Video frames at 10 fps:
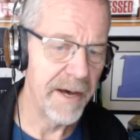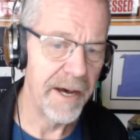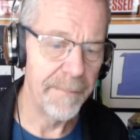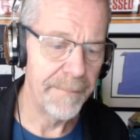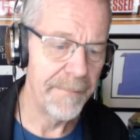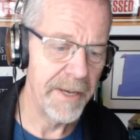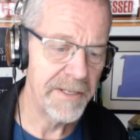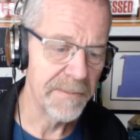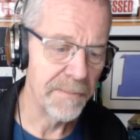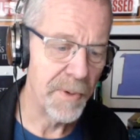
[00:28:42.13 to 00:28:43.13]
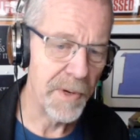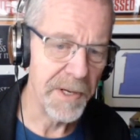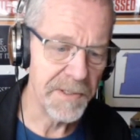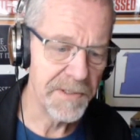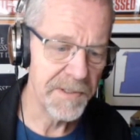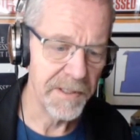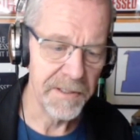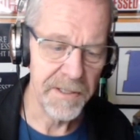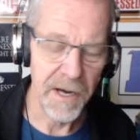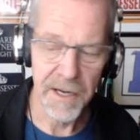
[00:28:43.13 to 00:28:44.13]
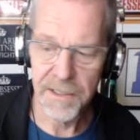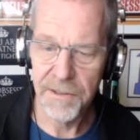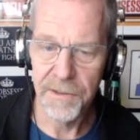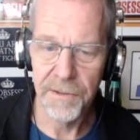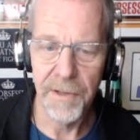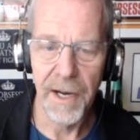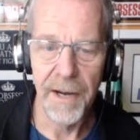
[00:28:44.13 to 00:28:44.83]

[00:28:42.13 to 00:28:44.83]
made some points and talked to